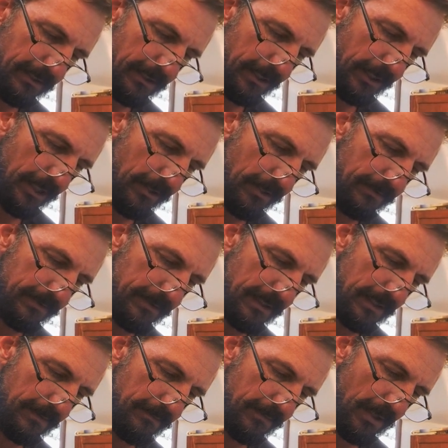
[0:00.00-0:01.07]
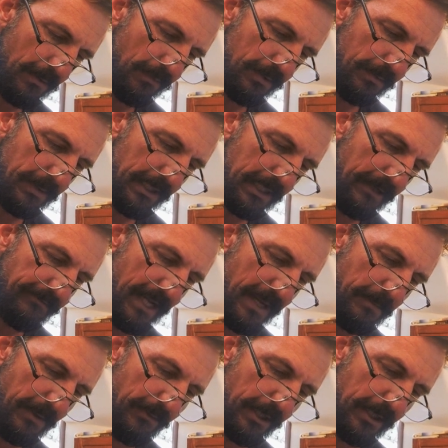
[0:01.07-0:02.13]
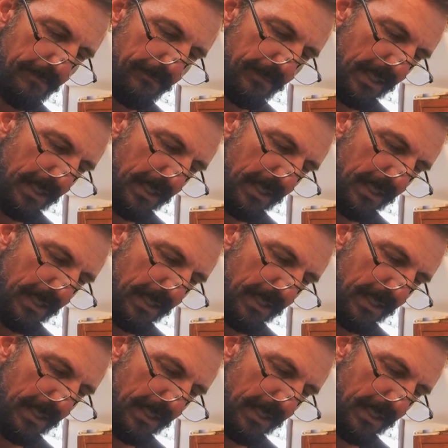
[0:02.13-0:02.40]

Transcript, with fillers: I don't know, I wouldn't be left happy with it.